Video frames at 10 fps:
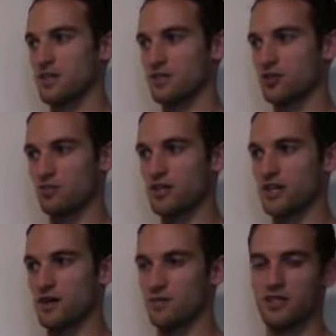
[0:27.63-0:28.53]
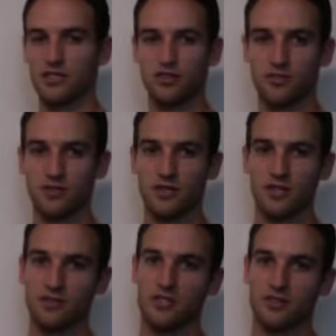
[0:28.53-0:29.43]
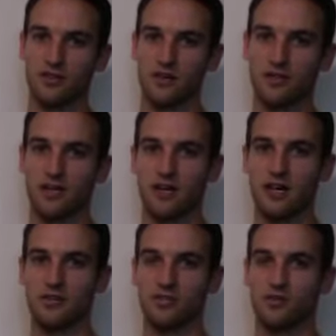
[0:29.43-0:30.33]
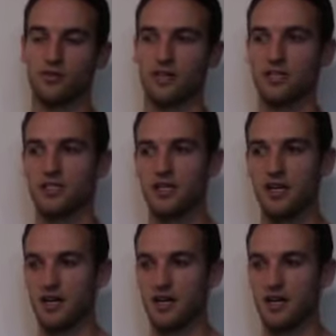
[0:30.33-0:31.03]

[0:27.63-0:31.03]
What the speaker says: sprint, I'm going to get super ripped, so they want to go out and do sprints,